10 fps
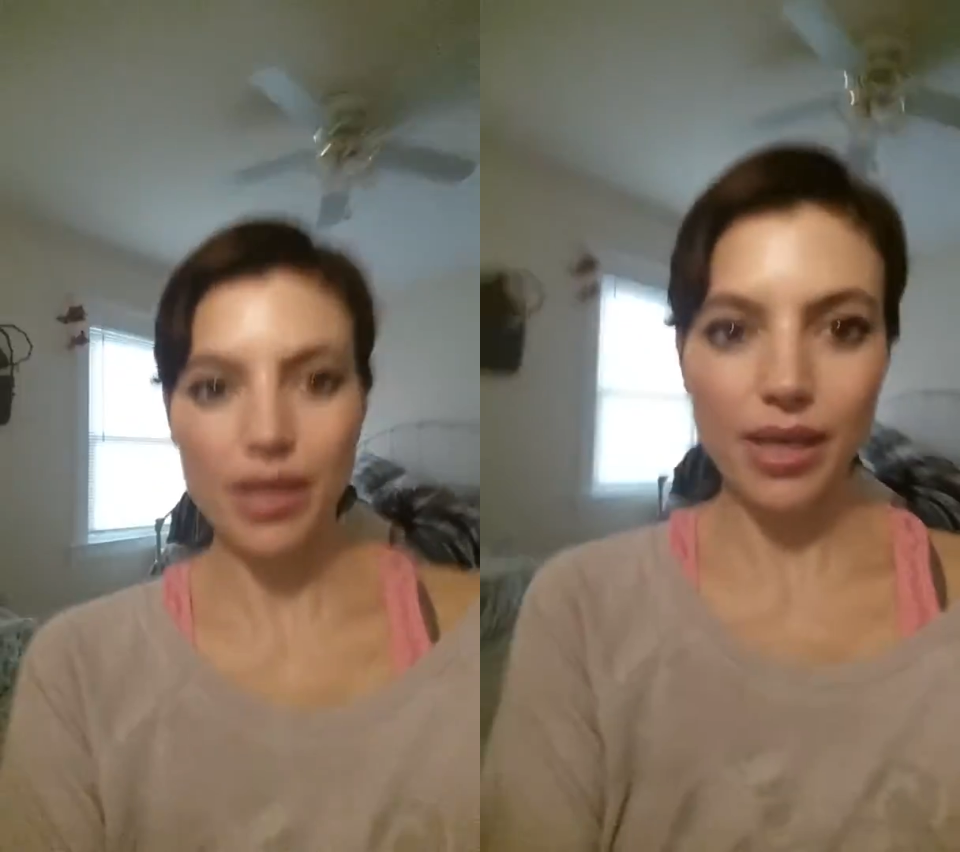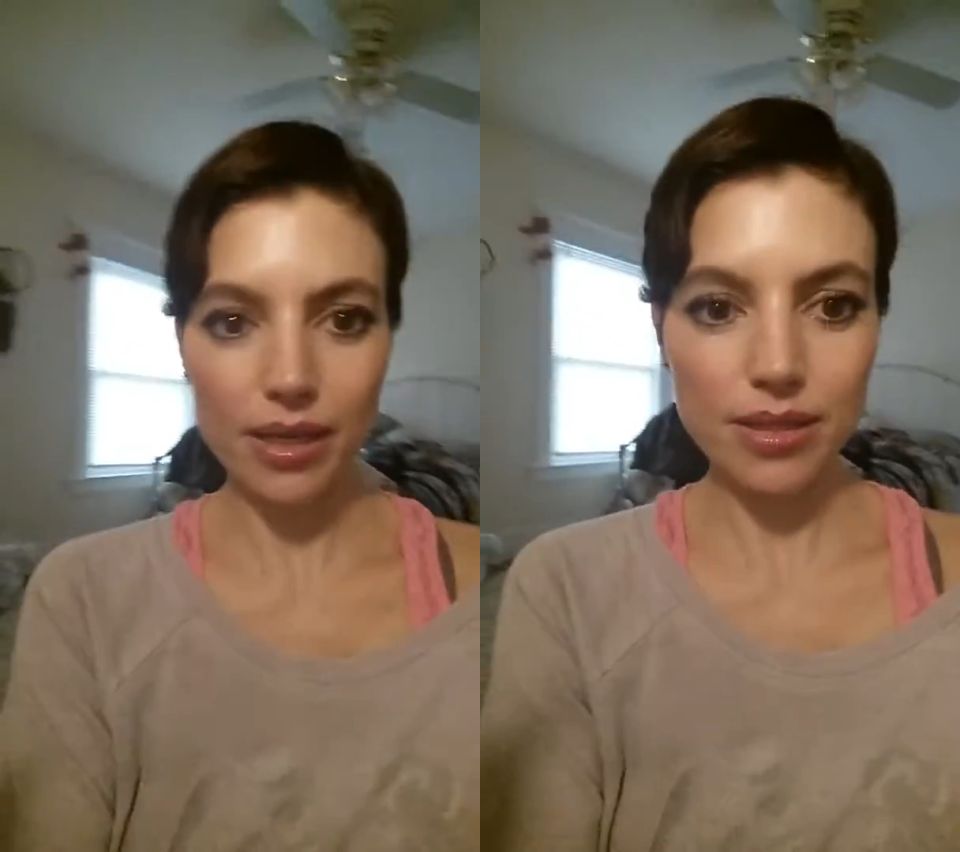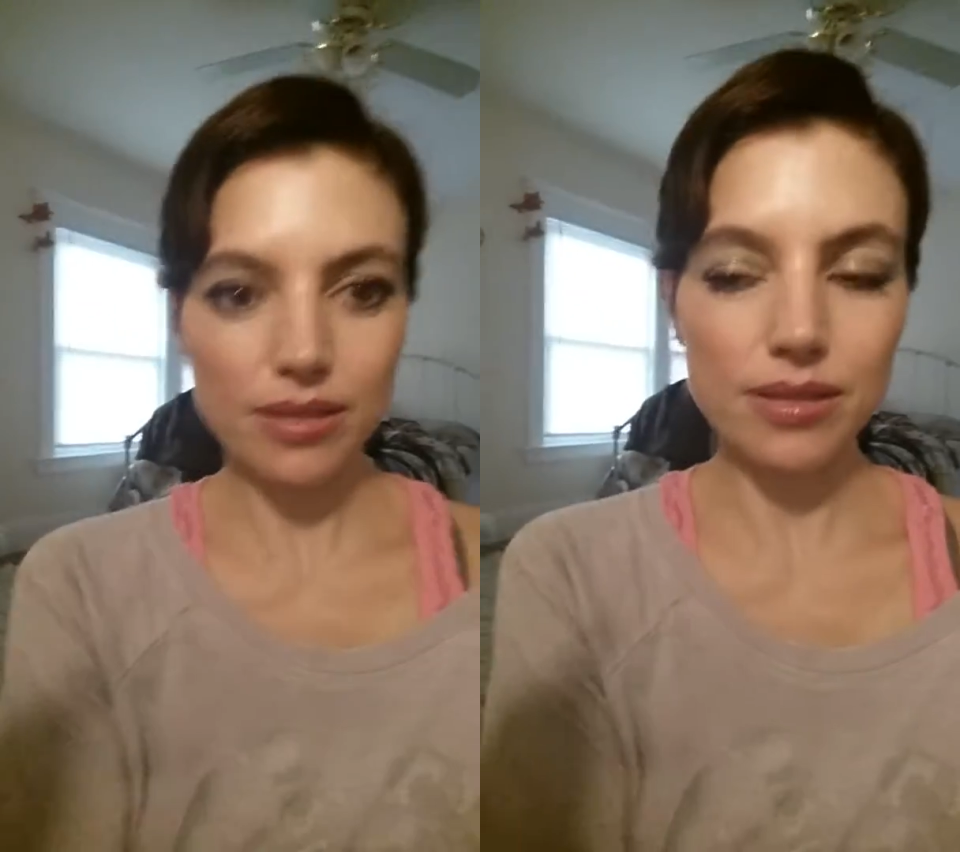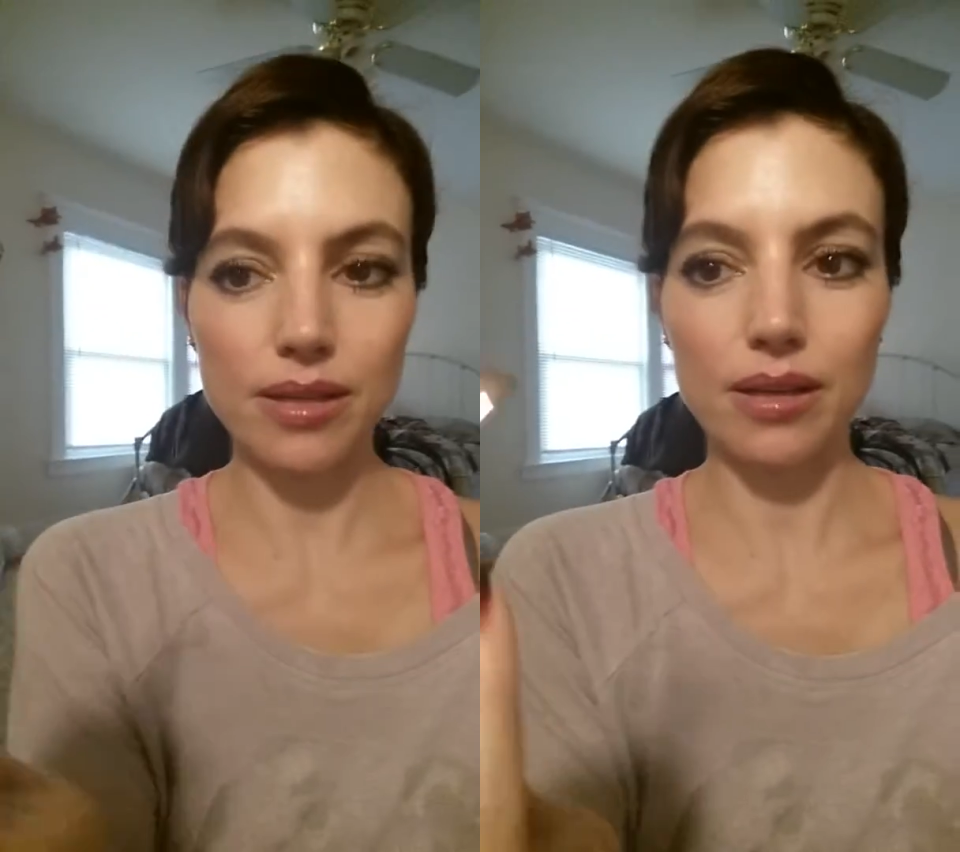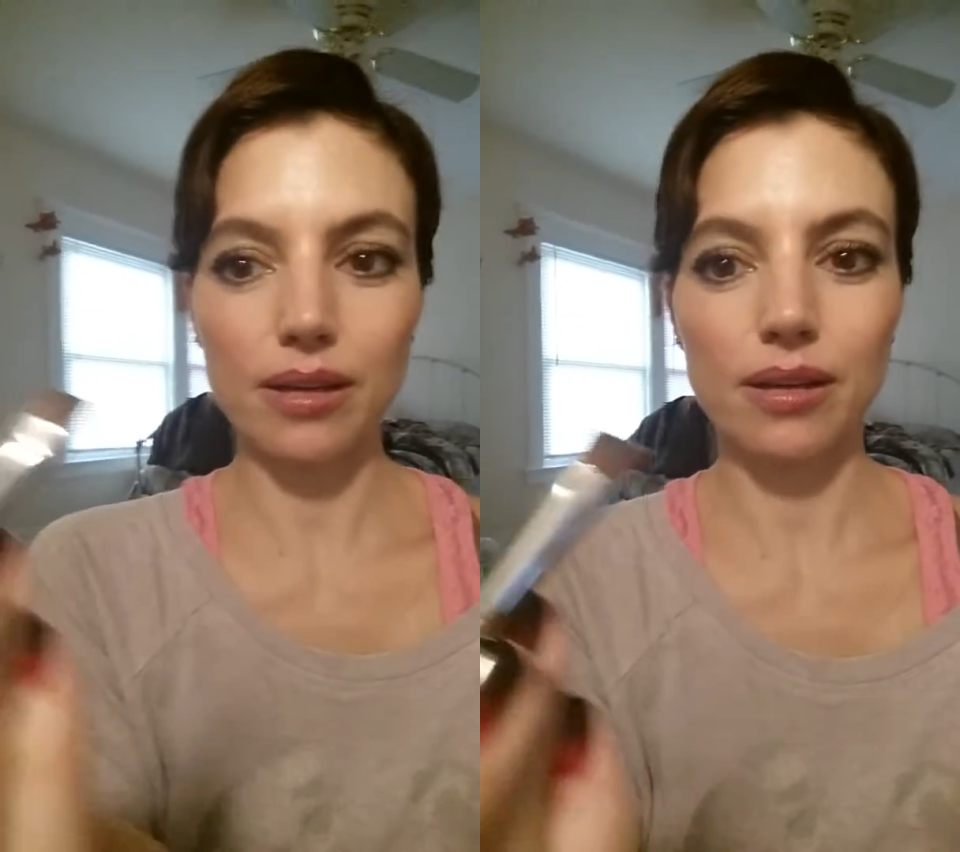is
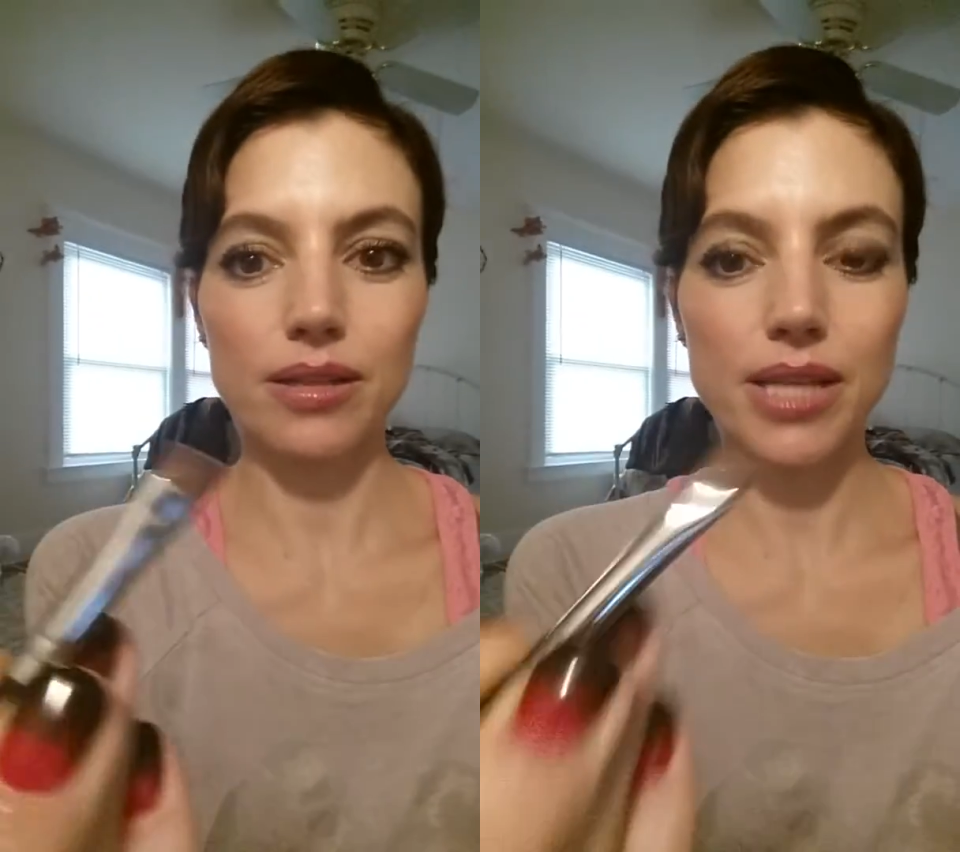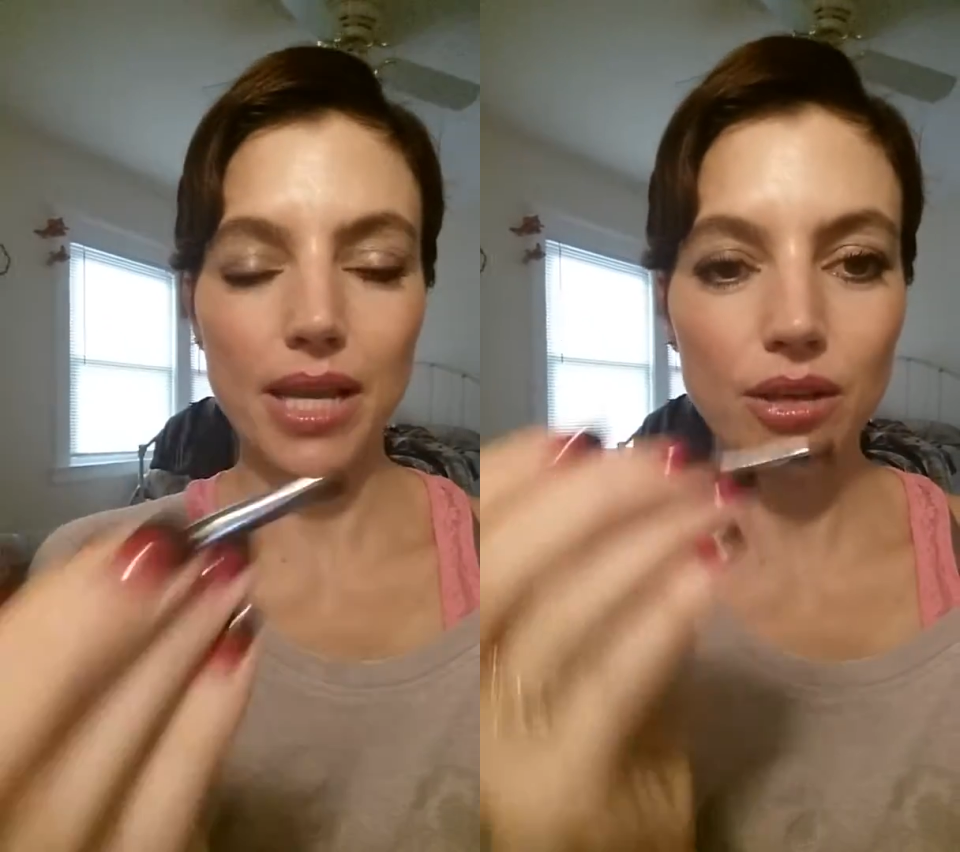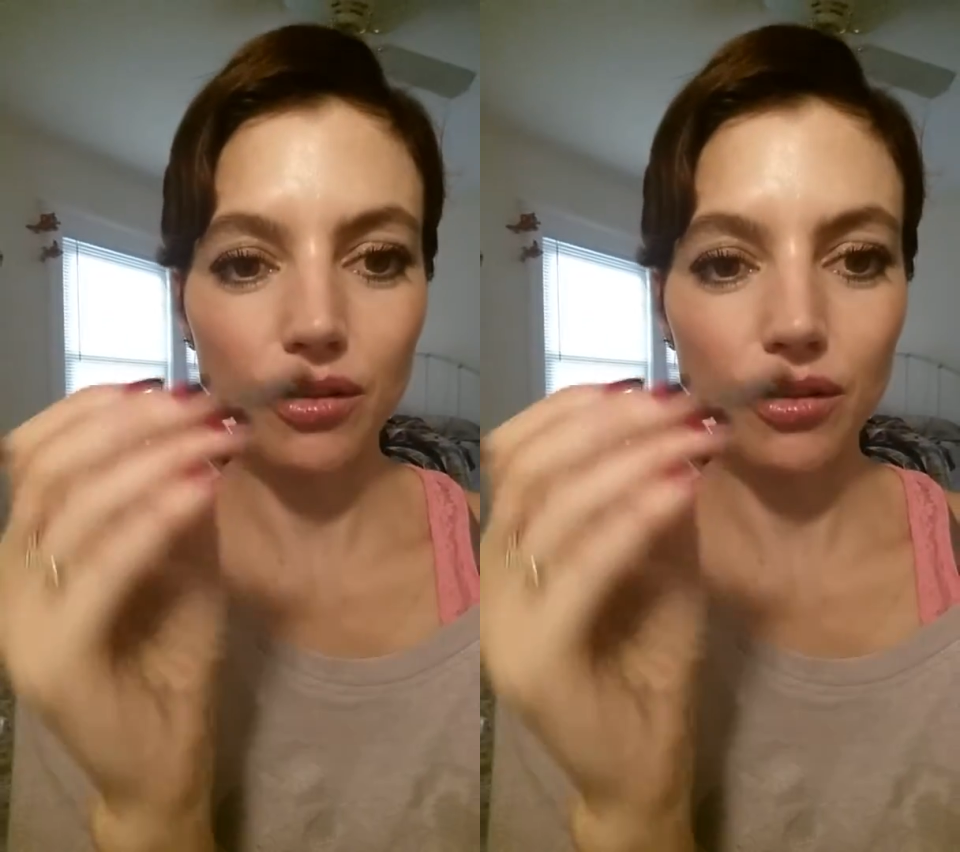take